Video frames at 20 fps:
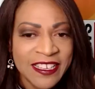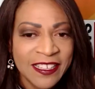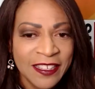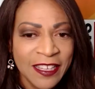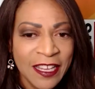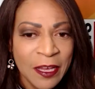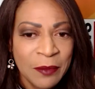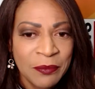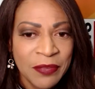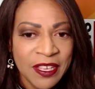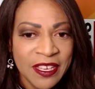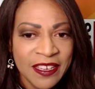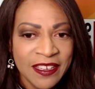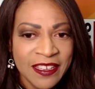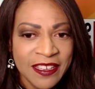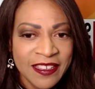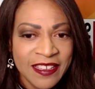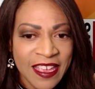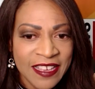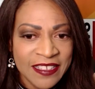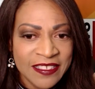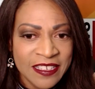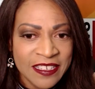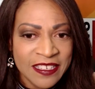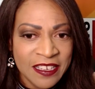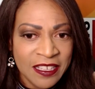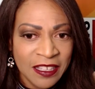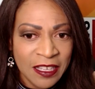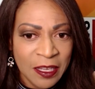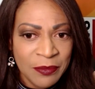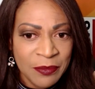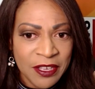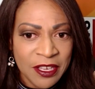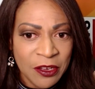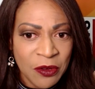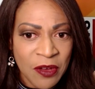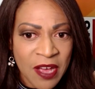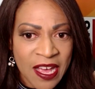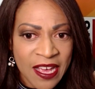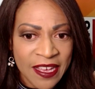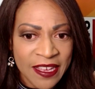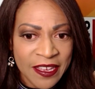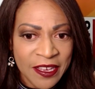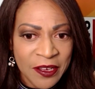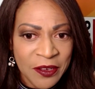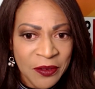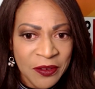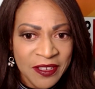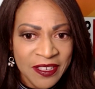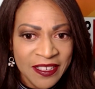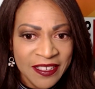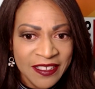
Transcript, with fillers: Columbia, as in Columbia, Ohio?